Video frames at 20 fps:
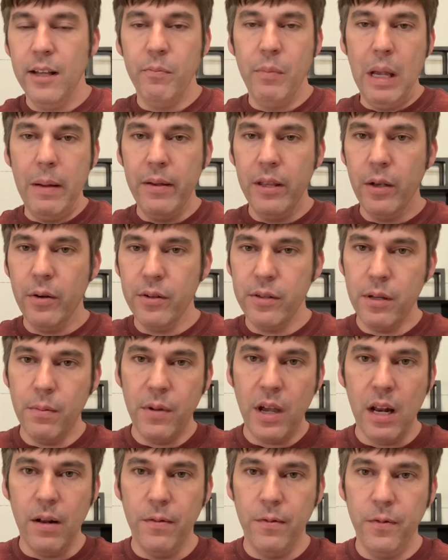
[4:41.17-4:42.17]
Maybe there was some
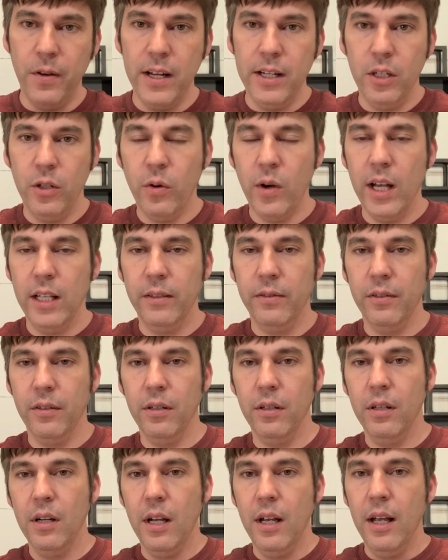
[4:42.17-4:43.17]
kind of fund
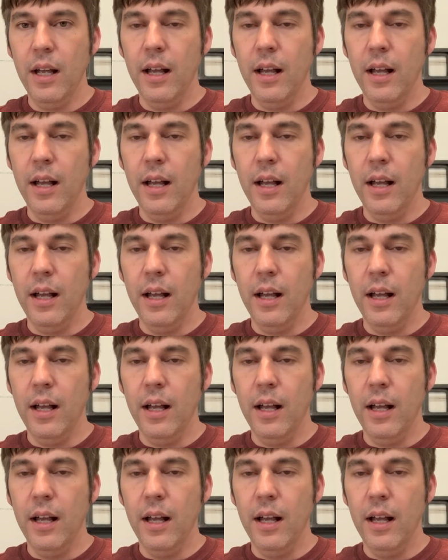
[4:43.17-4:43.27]
transfer